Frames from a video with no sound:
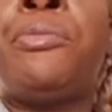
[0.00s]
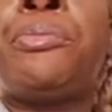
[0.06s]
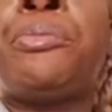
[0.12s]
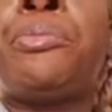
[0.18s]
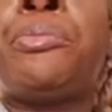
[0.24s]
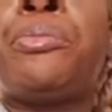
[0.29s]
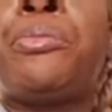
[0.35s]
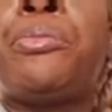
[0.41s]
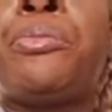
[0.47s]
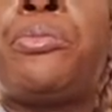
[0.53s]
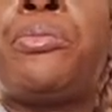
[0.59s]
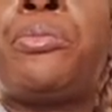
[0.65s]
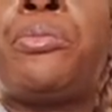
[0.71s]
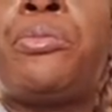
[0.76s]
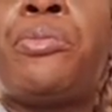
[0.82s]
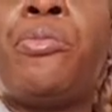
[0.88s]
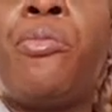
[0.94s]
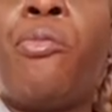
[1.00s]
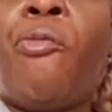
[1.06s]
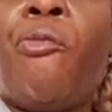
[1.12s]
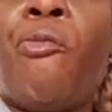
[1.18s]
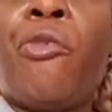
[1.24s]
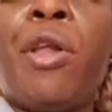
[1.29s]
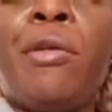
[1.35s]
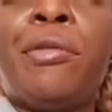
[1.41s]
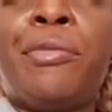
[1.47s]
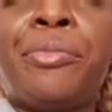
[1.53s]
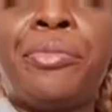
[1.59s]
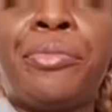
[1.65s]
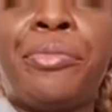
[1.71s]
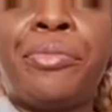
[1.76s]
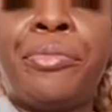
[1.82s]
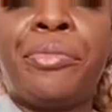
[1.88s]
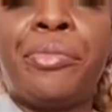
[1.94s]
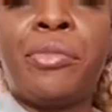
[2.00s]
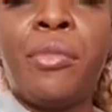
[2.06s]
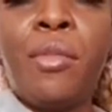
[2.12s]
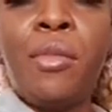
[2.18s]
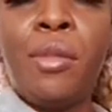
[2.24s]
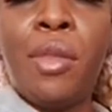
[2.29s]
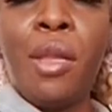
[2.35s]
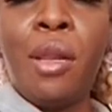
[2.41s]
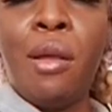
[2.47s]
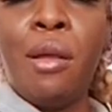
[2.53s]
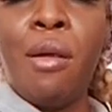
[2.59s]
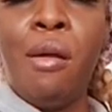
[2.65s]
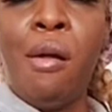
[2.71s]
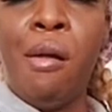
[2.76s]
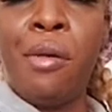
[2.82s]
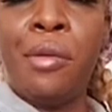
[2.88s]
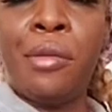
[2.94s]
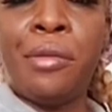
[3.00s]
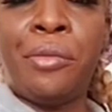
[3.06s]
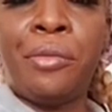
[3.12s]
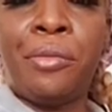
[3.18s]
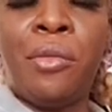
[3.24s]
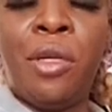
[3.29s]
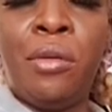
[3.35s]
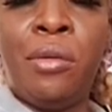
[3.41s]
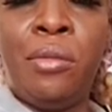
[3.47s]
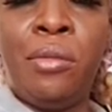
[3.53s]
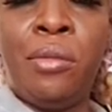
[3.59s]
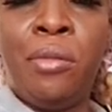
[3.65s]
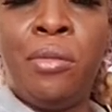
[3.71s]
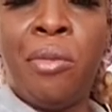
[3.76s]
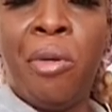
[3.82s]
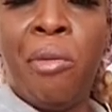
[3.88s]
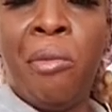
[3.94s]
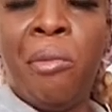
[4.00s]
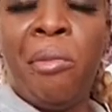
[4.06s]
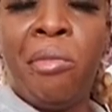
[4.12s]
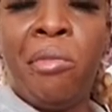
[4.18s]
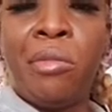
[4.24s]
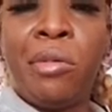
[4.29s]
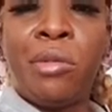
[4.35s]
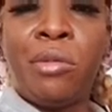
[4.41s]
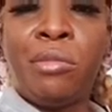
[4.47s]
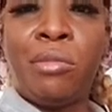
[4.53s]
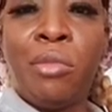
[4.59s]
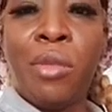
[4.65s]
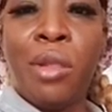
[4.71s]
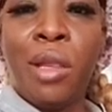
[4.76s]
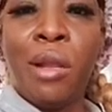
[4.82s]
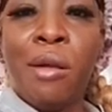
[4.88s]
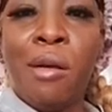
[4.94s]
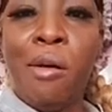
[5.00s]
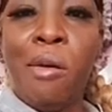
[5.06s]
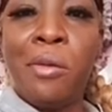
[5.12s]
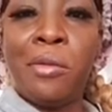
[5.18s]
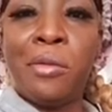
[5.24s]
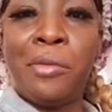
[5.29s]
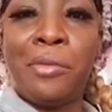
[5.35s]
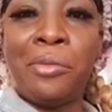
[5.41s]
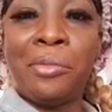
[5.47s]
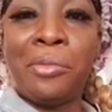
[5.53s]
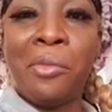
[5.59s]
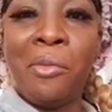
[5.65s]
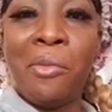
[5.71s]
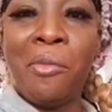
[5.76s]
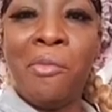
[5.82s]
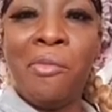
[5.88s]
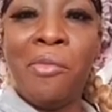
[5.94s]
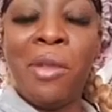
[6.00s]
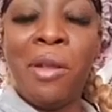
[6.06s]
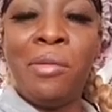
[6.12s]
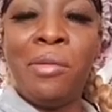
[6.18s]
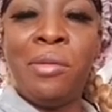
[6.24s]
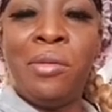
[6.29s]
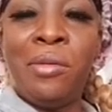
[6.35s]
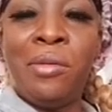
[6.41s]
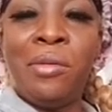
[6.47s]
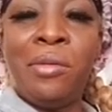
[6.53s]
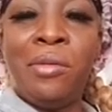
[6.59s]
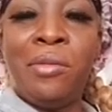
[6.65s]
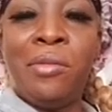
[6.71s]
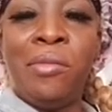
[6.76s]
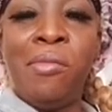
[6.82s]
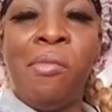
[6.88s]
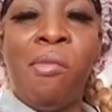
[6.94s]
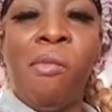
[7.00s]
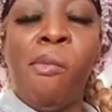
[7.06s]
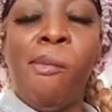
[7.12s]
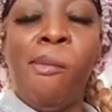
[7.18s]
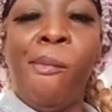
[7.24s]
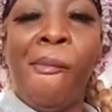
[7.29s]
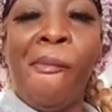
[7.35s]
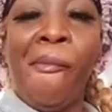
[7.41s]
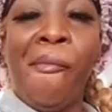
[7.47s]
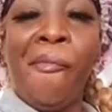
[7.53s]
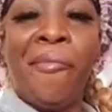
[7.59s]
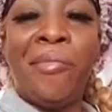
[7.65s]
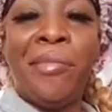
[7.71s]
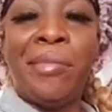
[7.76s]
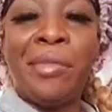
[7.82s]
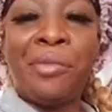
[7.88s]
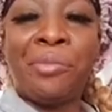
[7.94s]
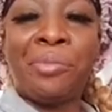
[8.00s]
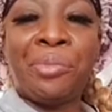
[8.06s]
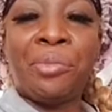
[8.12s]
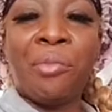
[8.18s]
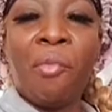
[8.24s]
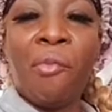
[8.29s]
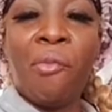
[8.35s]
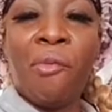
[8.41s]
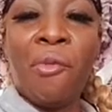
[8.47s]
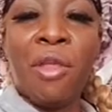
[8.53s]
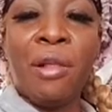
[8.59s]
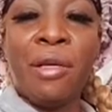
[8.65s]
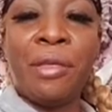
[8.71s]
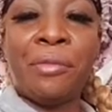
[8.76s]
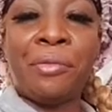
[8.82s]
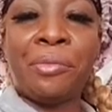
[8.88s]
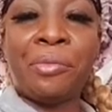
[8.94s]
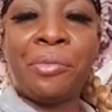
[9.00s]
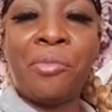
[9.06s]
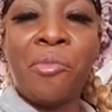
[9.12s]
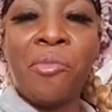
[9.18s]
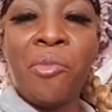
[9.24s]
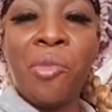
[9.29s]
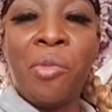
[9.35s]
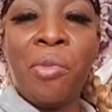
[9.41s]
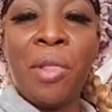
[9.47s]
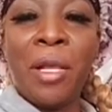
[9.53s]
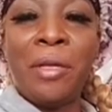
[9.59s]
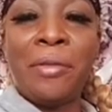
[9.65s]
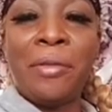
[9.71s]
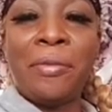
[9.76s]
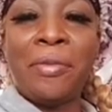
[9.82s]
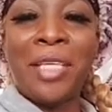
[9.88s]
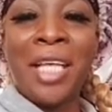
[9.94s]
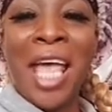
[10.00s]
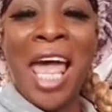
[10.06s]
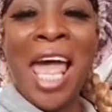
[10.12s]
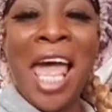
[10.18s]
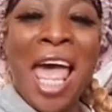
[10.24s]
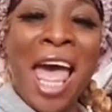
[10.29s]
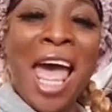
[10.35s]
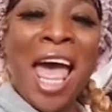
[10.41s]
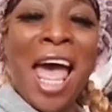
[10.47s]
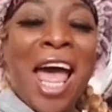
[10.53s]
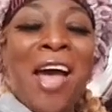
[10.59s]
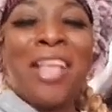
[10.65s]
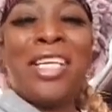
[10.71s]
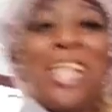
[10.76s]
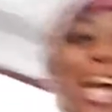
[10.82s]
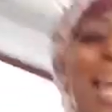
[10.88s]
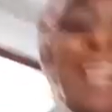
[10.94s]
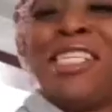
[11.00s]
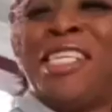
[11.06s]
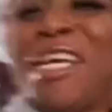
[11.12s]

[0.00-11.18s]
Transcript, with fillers: When the kingdom a come, and me I say, yes, them all come and me get the big, me I get the money them see and I get the show them enough. But when the bigger kingdom to come, more time them just divert and go, I don't. Not